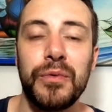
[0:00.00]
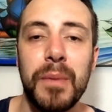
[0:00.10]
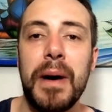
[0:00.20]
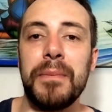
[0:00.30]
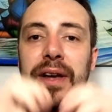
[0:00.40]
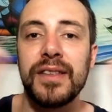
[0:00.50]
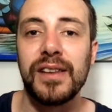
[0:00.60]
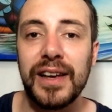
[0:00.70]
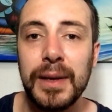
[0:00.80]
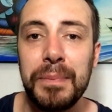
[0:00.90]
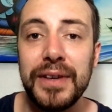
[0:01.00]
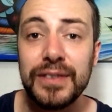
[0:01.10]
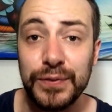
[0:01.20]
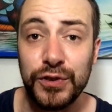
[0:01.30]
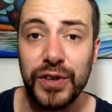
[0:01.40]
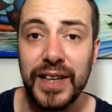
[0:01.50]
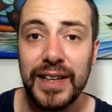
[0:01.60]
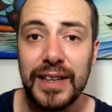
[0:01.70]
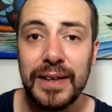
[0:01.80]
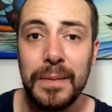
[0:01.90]
Remember, it's like a piece of
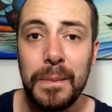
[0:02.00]
string.